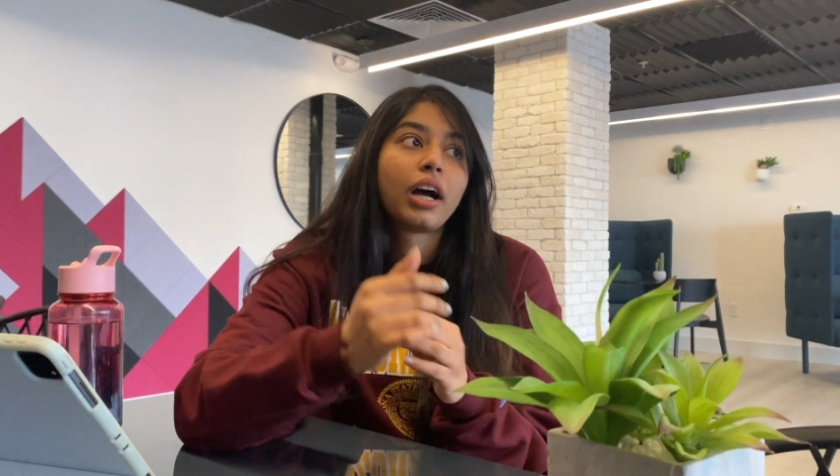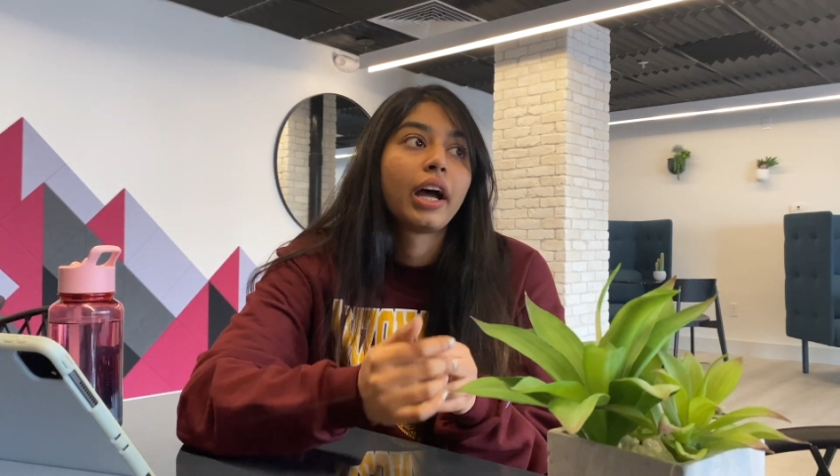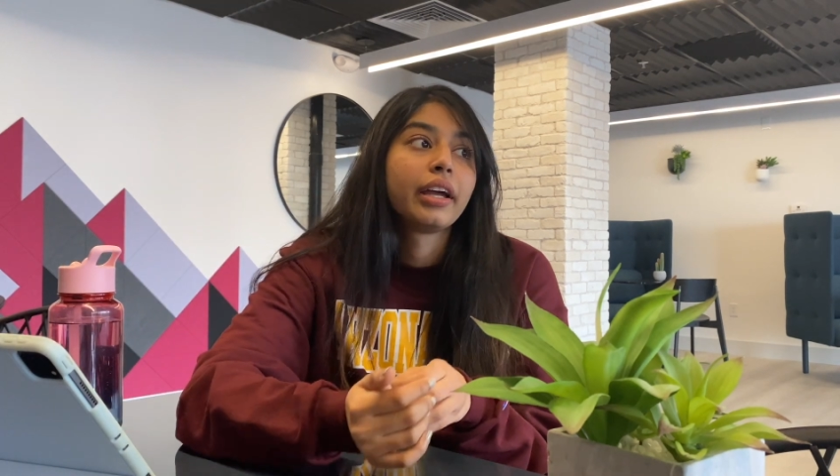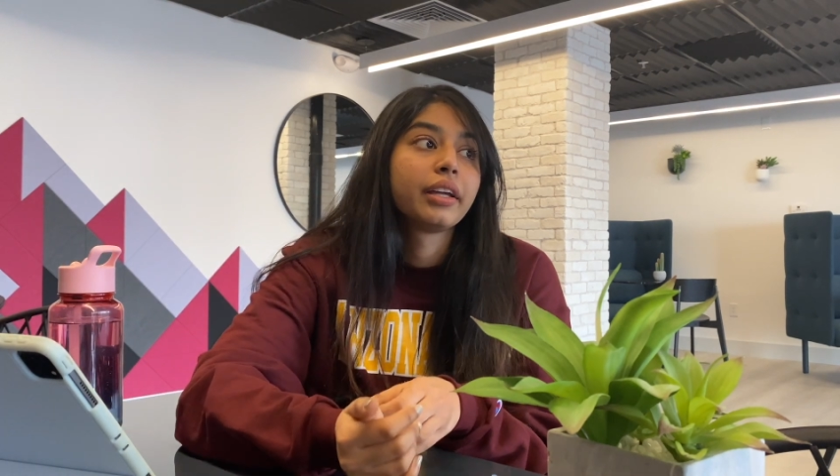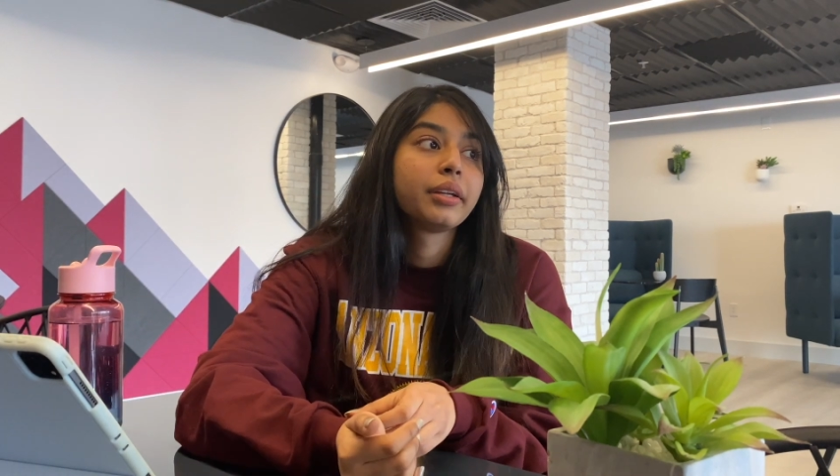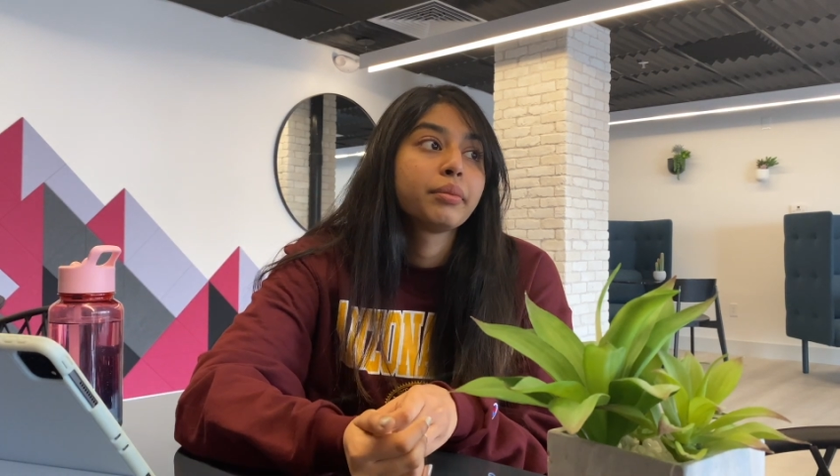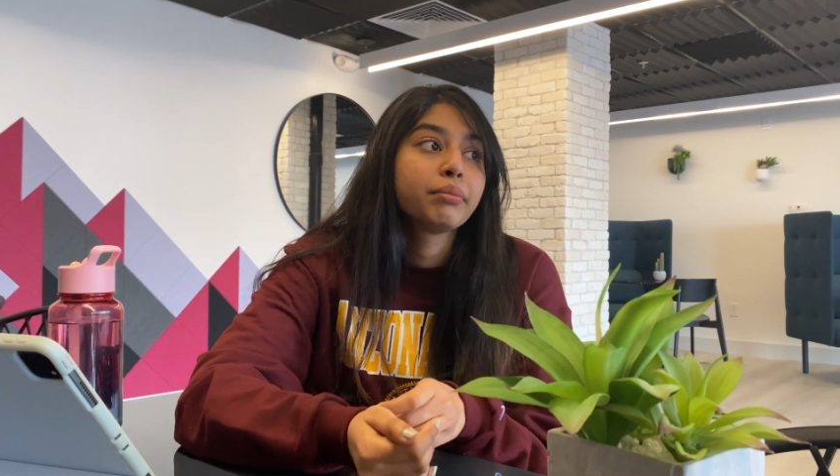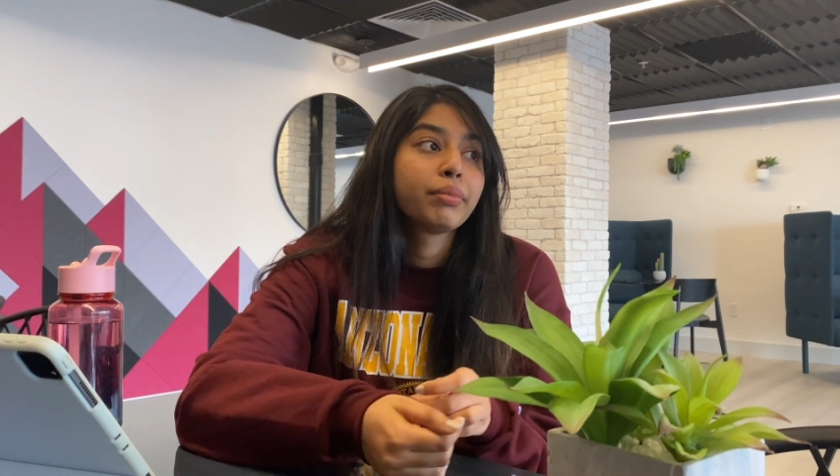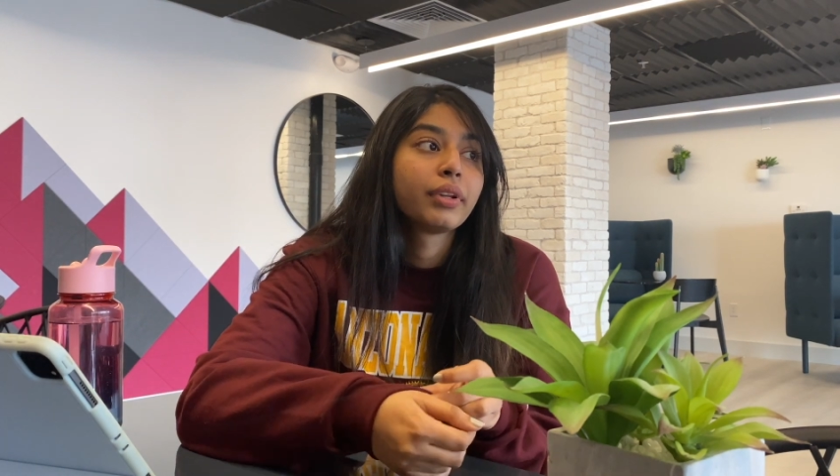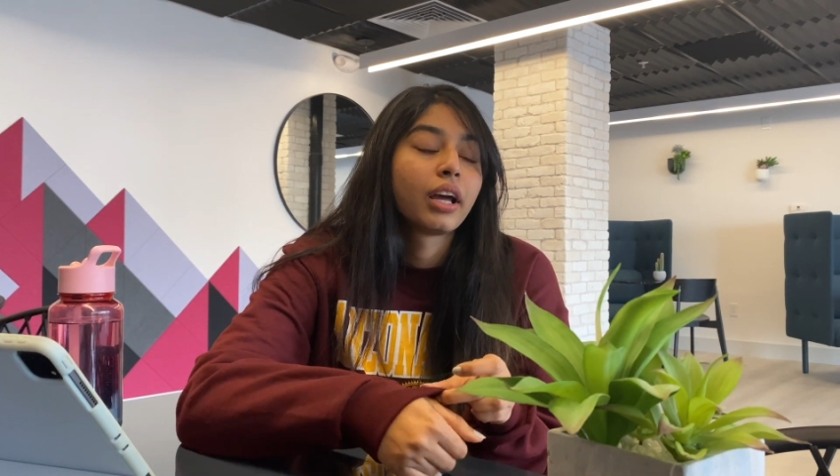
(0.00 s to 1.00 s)
I
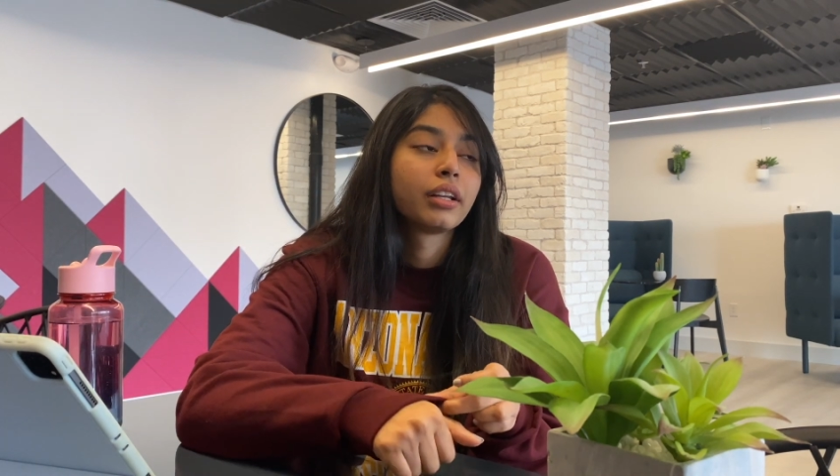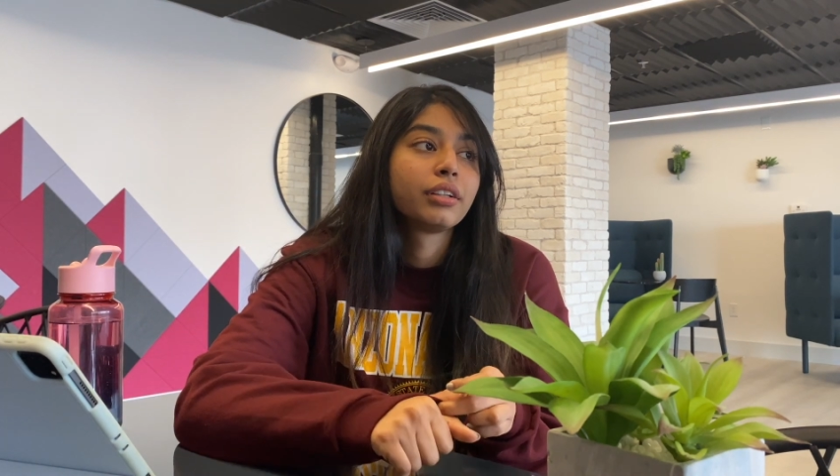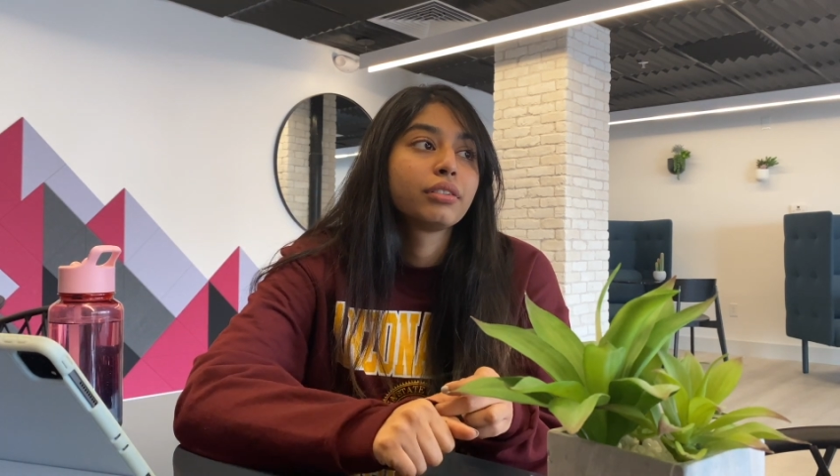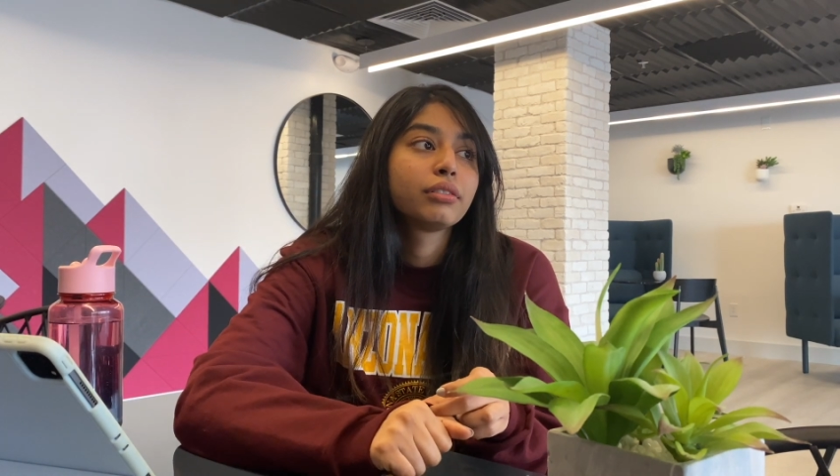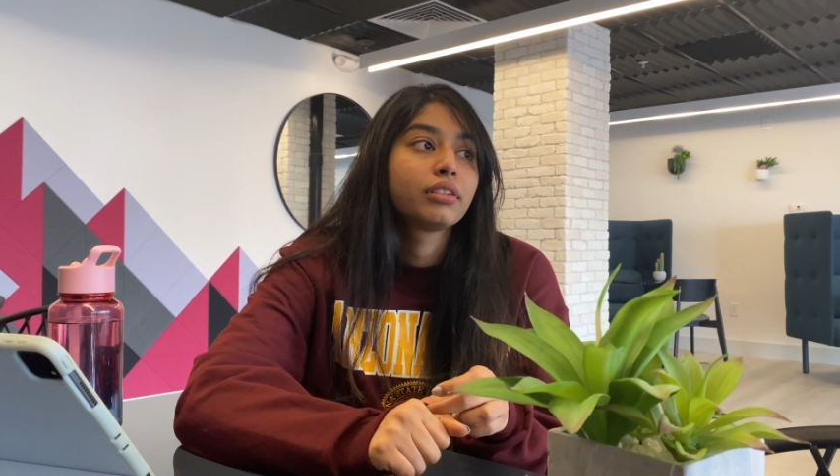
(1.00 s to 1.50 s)
am planning to